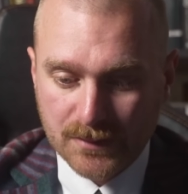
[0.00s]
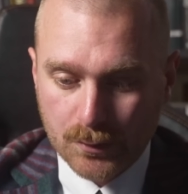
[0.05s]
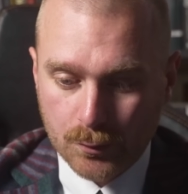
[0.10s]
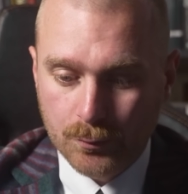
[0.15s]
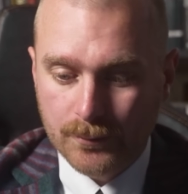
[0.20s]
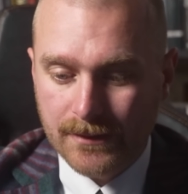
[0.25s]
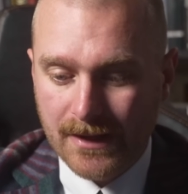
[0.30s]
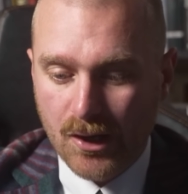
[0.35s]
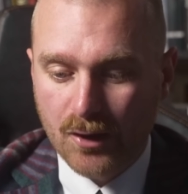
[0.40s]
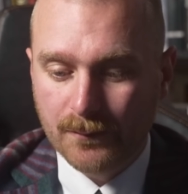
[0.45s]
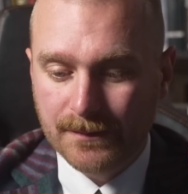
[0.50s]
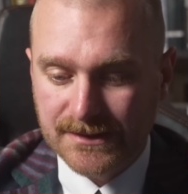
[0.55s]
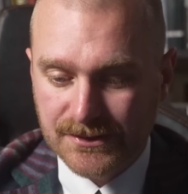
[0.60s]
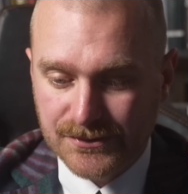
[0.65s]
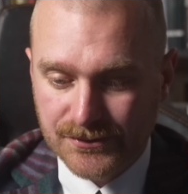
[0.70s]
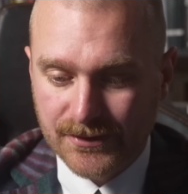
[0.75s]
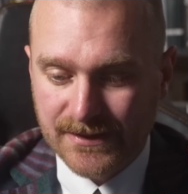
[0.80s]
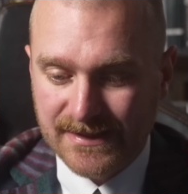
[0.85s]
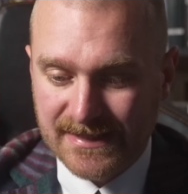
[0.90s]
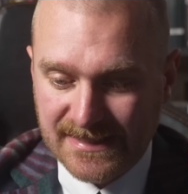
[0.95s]
could help
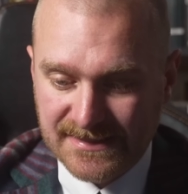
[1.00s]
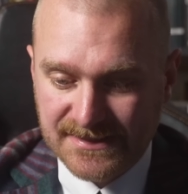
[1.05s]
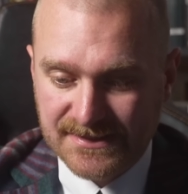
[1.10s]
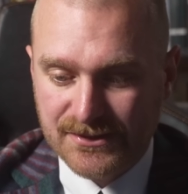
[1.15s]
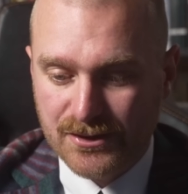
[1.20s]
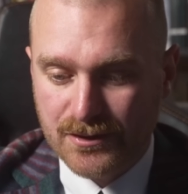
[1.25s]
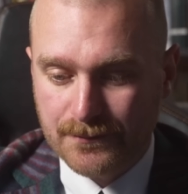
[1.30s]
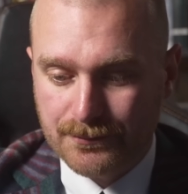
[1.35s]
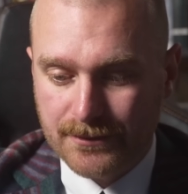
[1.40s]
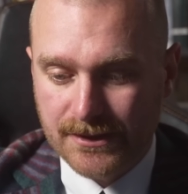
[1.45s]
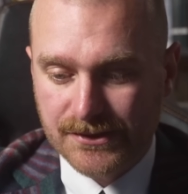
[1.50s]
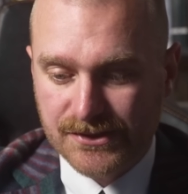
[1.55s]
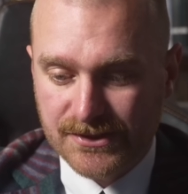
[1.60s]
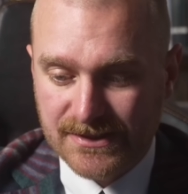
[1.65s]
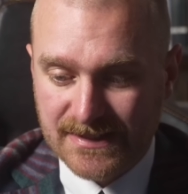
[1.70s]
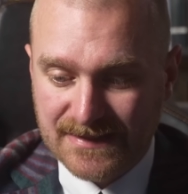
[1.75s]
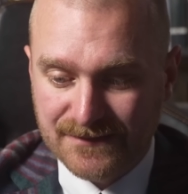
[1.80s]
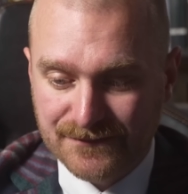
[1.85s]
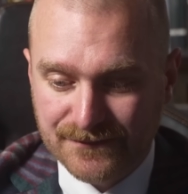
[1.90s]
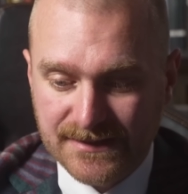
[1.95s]
exert necessary pressure
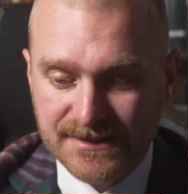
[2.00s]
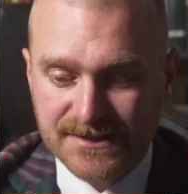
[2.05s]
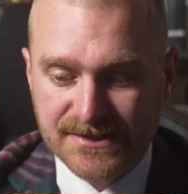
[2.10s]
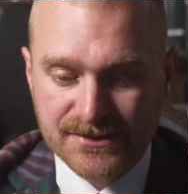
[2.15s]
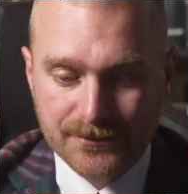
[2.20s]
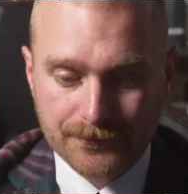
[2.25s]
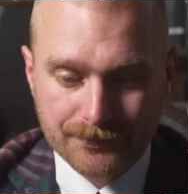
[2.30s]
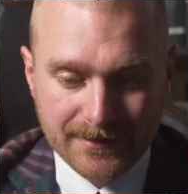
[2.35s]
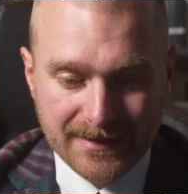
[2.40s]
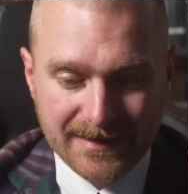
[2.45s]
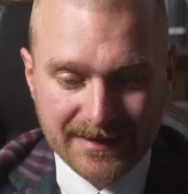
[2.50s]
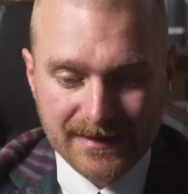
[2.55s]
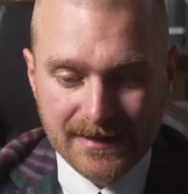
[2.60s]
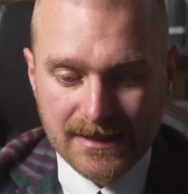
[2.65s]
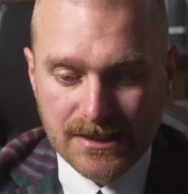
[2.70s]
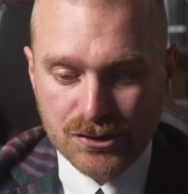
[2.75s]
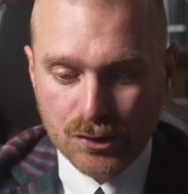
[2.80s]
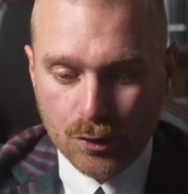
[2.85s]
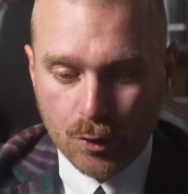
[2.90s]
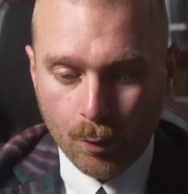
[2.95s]
to convince Tehran
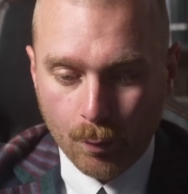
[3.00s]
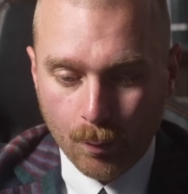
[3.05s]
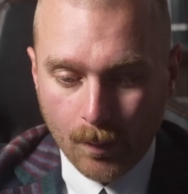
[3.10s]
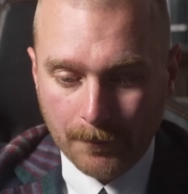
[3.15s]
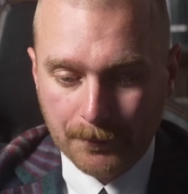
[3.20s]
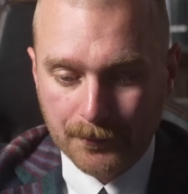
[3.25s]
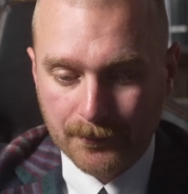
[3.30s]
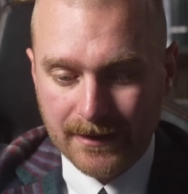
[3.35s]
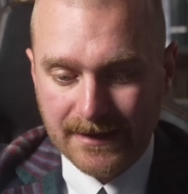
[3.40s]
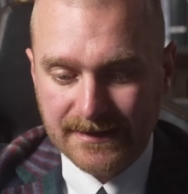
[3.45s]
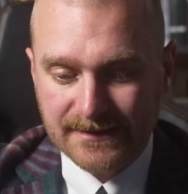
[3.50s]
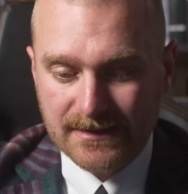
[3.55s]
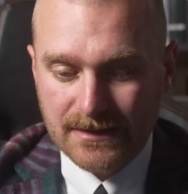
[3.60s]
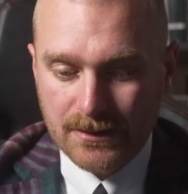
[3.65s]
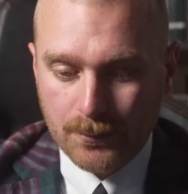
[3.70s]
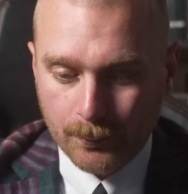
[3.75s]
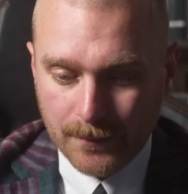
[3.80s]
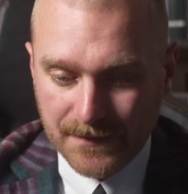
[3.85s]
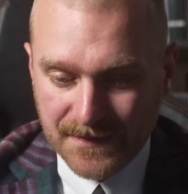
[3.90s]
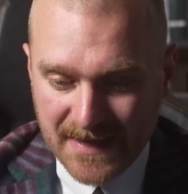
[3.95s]
to cooperate
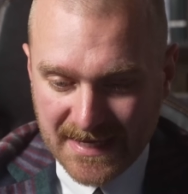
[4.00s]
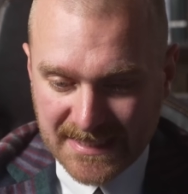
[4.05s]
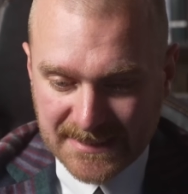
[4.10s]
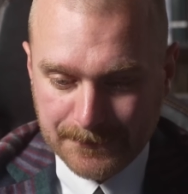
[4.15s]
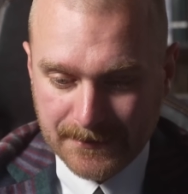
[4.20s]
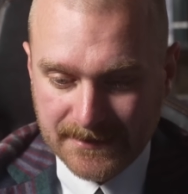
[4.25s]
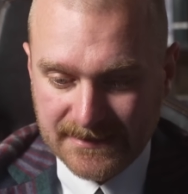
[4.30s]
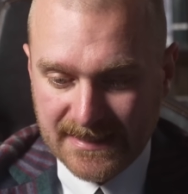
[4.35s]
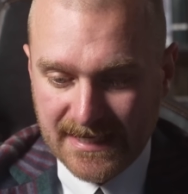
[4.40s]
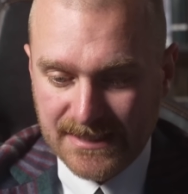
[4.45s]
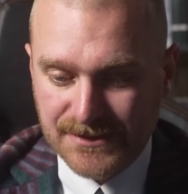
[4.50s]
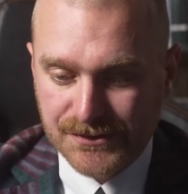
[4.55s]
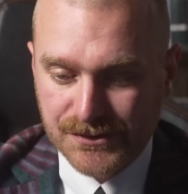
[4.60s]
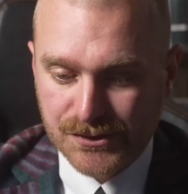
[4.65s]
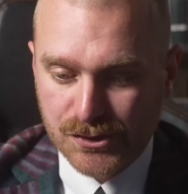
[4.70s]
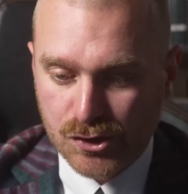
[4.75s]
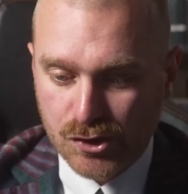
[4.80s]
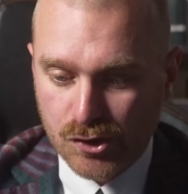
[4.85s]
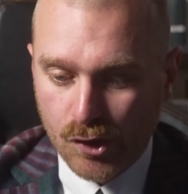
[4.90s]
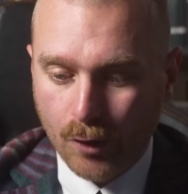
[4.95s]
with
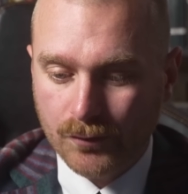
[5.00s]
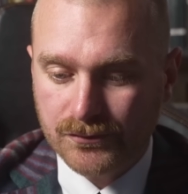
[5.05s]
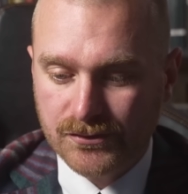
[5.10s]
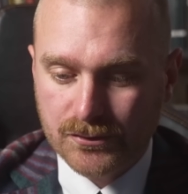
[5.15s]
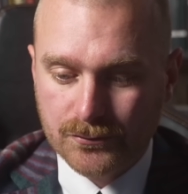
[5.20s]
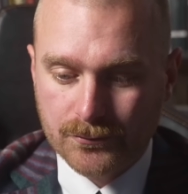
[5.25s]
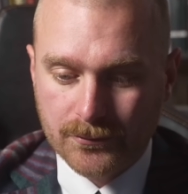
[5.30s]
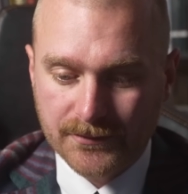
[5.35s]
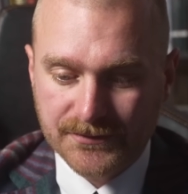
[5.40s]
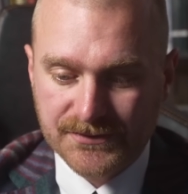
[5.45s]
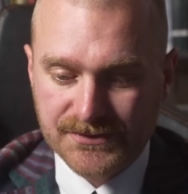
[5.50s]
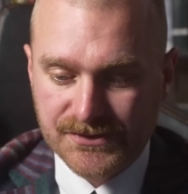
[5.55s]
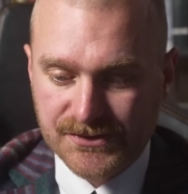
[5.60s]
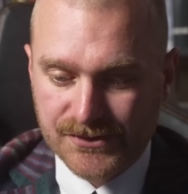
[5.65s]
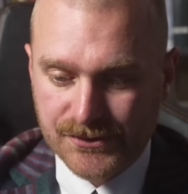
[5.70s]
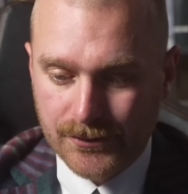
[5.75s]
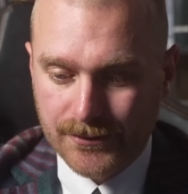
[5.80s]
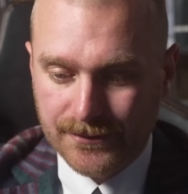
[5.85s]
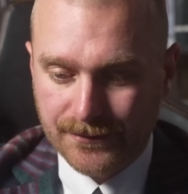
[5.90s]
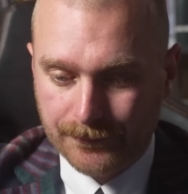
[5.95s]
expectations not to cross
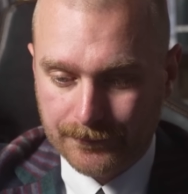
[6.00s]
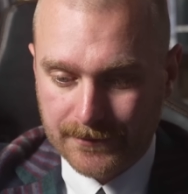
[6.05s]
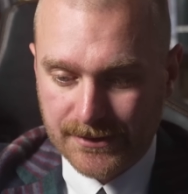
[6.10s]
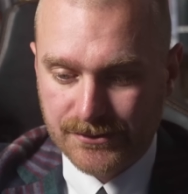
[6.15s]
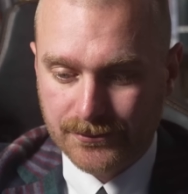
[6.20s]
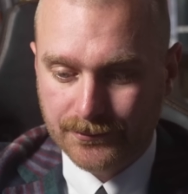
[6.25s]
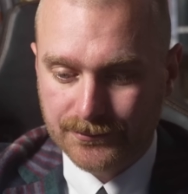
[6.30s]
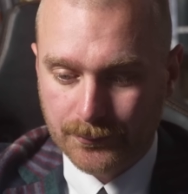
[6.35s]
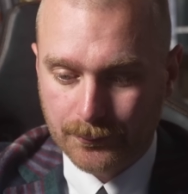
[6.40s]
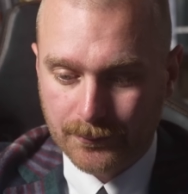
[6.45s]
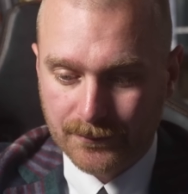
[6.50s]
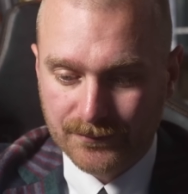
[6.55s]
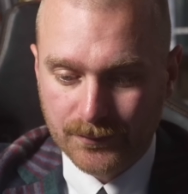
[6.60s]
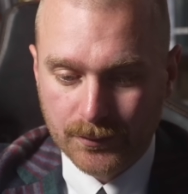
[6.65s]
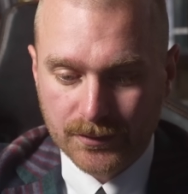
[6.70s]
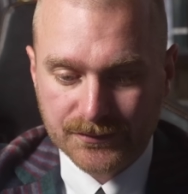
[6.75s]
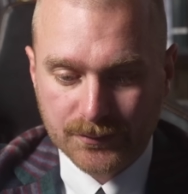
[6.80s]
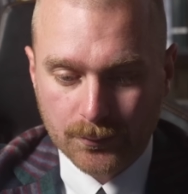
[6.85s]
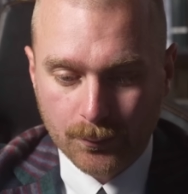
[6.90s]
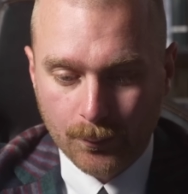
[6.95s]
certain thresholds or
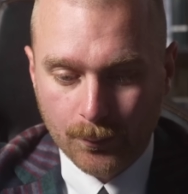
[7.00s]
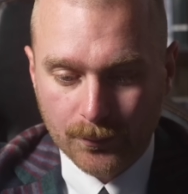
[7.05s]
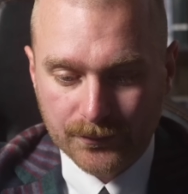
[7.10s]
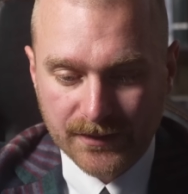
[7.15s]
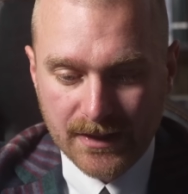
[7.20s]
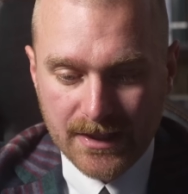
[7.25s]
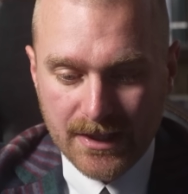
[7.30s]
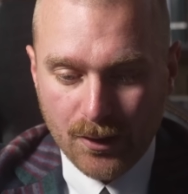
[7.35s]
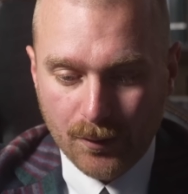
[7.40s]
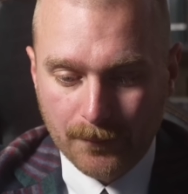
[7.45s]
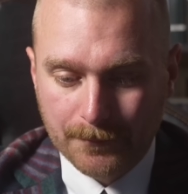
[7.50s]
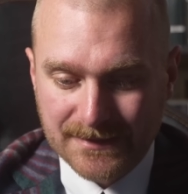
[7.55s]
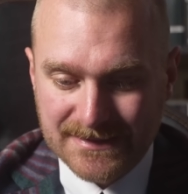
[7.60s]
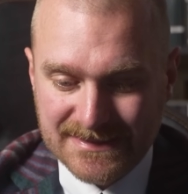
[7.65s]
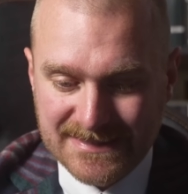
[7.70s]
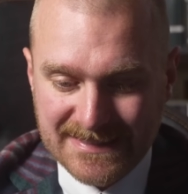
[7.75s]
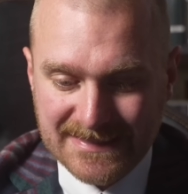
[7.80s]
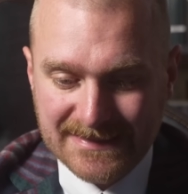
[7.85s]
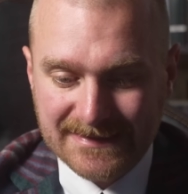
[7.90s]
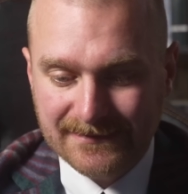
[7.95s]
reverse course on
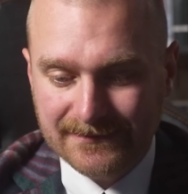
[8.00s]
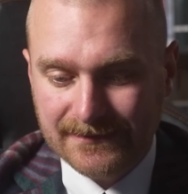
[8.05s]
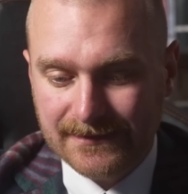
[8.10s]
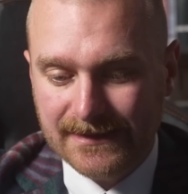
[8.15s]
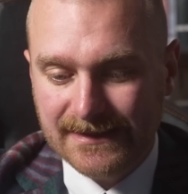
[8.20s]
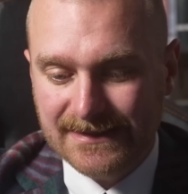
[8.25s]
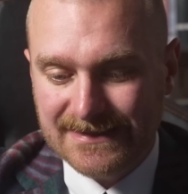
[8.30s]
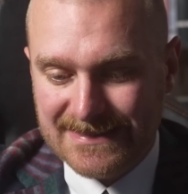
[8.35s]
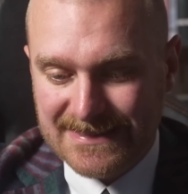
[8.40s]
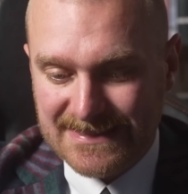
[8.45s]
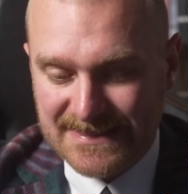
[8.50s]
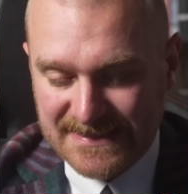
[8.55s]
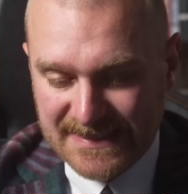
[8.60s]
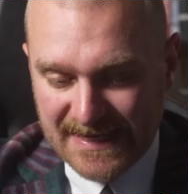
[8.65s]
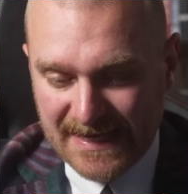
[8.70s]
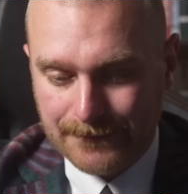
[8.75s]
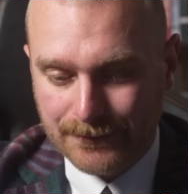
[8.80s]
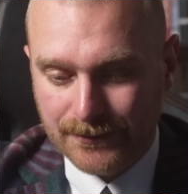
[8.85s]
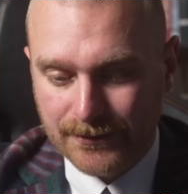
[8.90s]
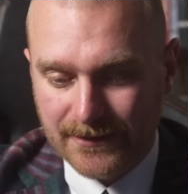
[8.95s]
particularly
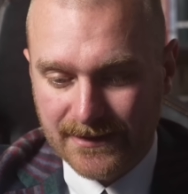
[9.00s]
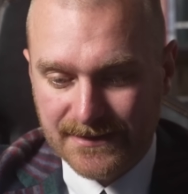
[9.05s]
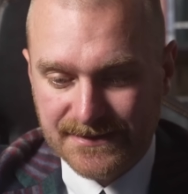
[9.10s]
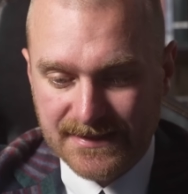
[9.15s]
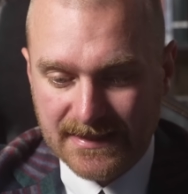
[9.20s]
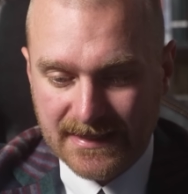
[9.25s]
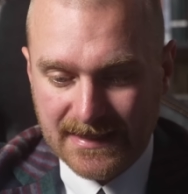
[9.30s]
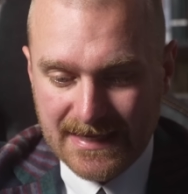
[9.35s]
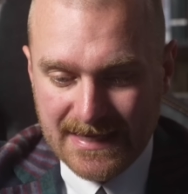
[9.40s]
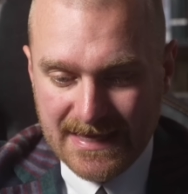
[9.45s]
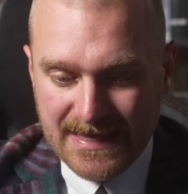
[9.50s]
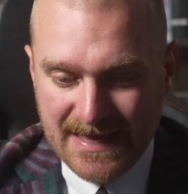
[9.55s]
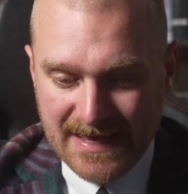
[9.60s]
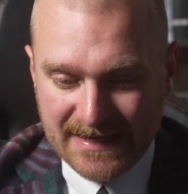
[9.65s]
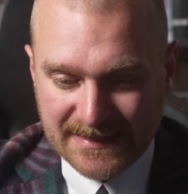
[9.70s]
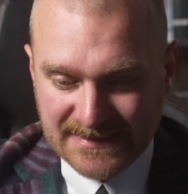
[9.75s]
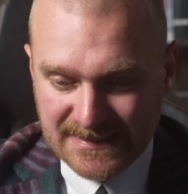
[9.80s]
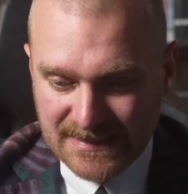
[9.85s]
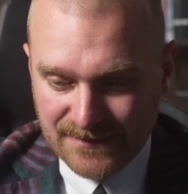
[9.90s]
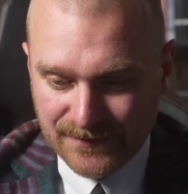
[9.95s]
destabilising
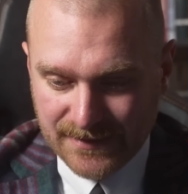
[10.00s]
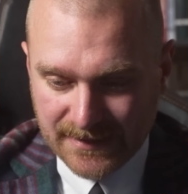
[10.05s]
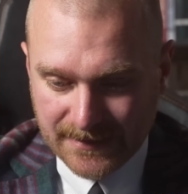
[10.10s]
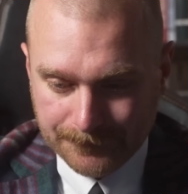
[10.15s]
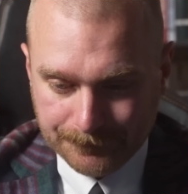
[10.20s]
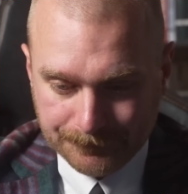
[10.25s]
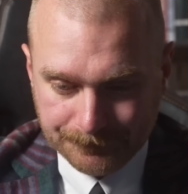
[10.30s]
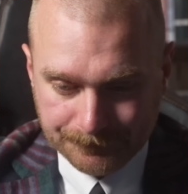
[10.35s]
activity.